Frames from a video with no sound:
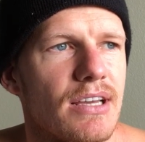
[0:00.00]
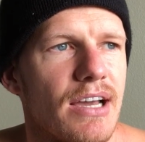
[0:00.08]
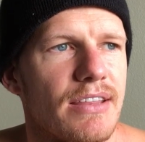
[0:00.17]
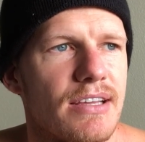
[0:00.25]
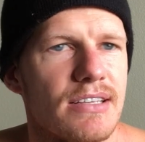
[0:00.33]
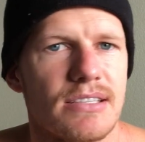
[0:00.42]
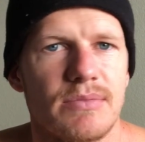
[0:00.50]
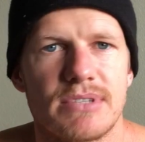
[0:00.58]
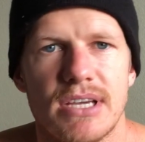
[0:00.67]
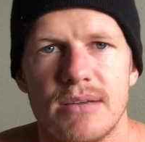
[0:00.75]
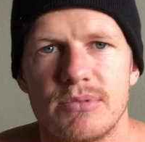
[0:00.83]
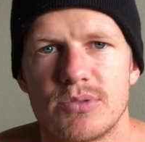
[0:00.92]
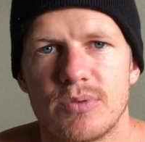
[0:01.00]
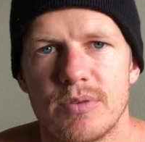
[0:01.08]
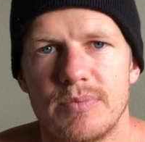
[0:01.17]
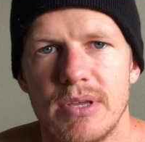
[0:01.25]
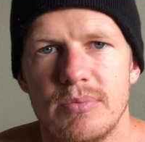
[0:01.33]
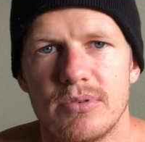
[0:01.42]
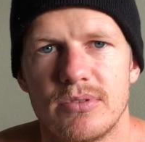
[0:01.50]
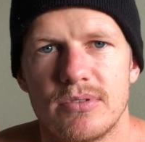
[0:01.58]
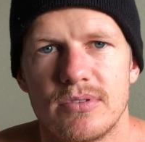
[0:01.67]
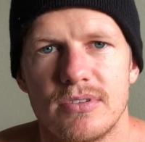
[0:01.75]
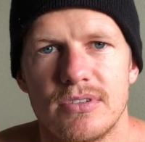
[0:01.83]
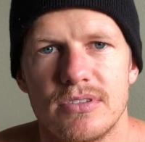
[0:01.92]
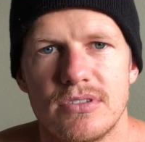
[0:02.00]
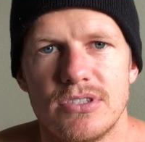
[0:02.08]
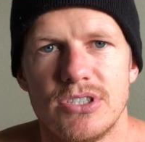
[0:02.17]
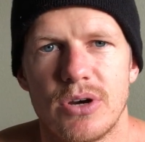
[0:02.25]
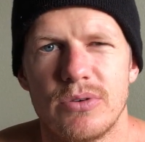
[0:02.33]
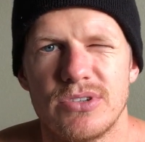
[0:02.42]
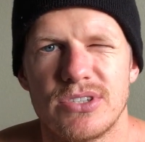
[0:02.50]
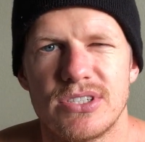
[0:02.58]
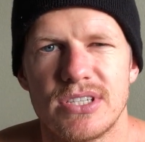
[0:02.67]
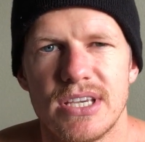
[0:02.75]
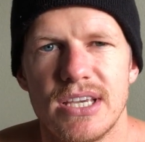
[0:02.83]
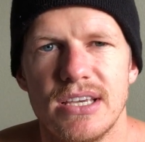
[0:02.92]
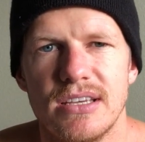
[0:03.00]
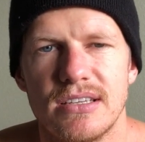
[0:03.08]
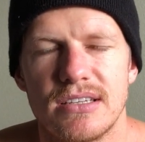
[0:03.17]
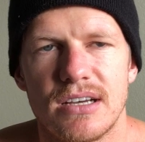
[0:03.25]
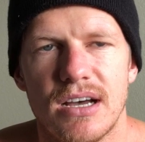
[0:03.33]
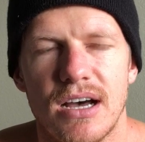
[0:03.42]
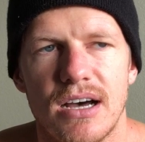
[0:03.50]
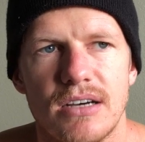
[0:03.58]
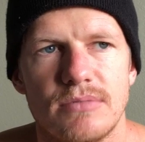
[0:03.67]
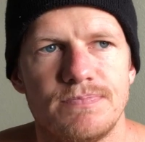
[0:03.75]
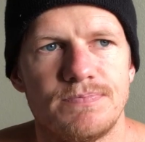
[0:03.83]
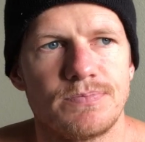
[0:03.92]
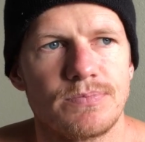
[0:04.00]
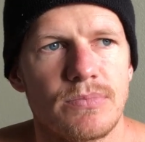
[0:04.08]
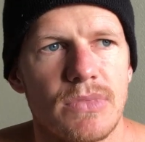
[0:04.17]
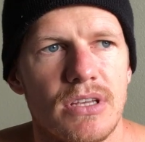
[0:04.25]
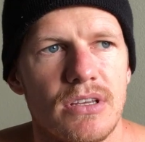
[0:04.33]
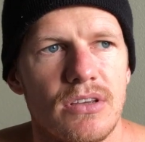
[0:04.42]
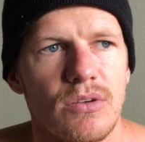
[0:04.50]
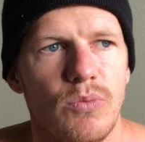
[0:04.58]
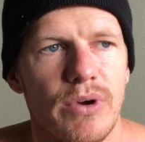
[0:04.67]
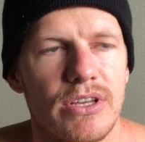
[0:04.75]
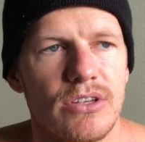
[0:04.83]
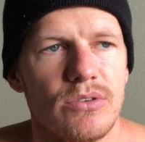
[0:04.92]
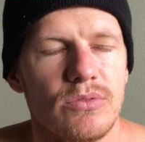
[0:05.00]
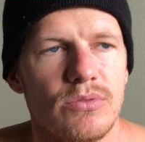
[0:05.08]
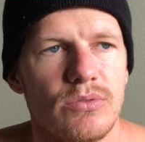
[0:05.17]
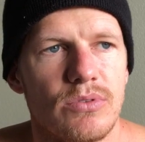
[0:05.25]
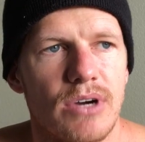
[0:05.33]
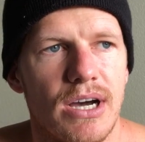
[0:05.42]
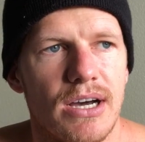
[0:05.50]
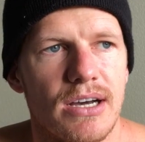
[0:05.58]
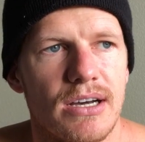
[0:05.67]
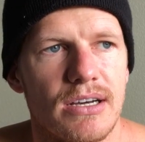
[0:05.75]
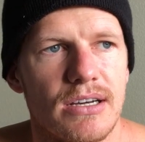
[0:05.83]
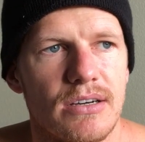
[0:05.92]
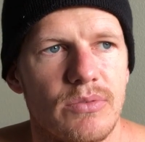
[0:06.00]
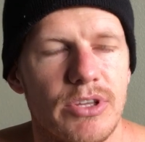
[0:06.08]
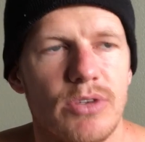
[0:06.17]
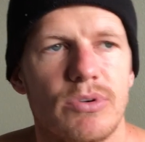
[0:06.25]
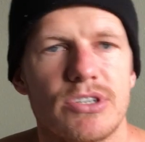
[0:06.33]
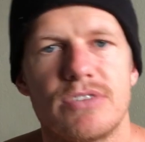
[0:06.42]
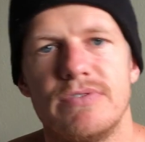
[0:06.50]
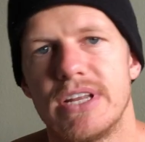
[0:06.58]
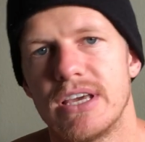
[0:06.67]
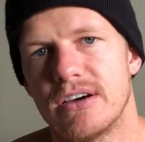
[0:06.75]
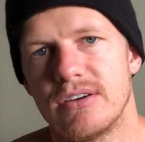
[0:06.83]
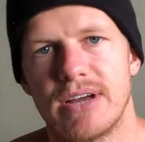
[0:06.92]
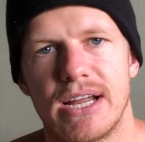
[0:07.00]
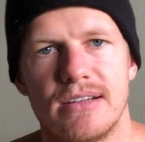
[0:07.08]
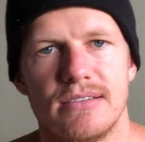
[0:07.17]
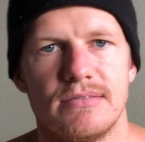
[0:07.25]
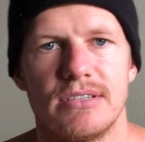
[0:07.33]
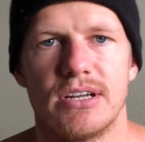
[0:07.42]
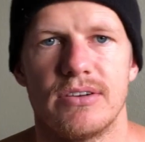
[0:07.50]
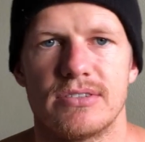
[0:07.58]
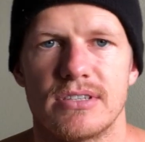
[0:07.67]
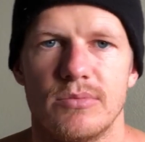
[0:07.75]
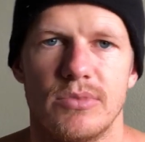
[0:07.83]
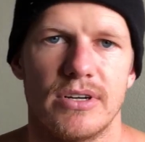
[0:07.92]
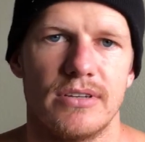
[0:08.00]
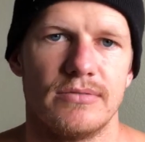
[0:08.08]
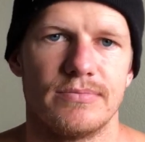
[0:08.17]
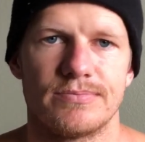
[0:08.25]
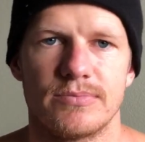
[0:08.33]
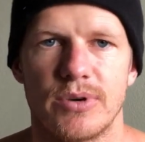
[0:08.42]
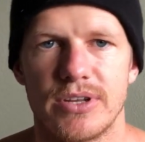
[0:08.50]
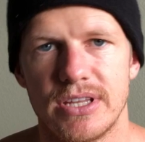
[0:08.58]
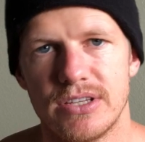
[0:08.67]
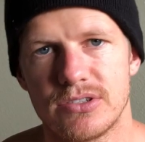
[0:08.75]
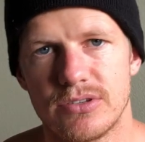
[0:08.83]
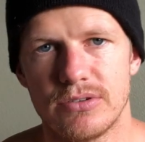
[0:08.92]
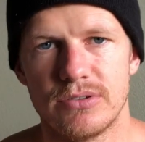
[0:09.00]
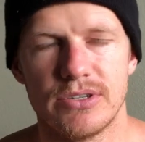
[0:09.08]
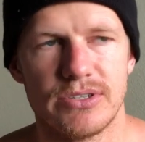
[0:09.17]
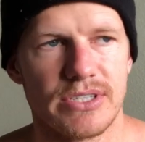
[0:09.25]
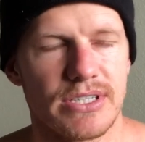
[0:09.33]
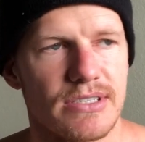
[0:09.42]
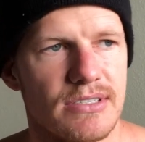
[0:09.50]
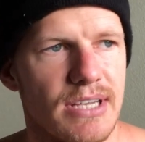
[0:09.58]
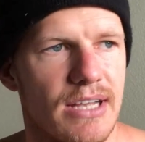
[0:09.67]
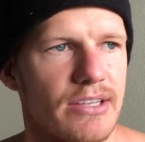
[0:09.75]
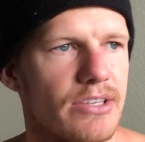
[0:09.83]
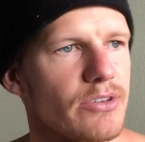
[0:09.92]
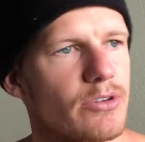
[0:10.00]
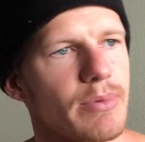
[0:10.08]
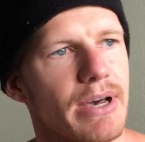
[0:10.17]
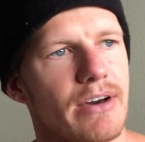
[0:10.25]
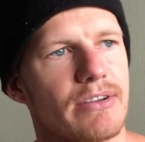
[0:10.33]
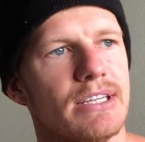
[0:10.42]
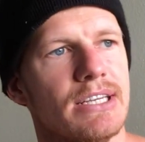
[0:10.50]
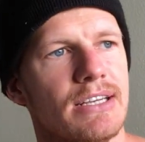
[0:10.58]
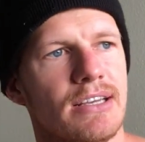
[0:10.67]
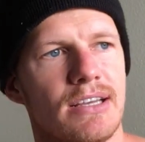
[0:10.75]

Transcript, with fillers: I think sometimes what people don't see um, when you uh, when you watch a video and you know someone one of these gurus is telling you about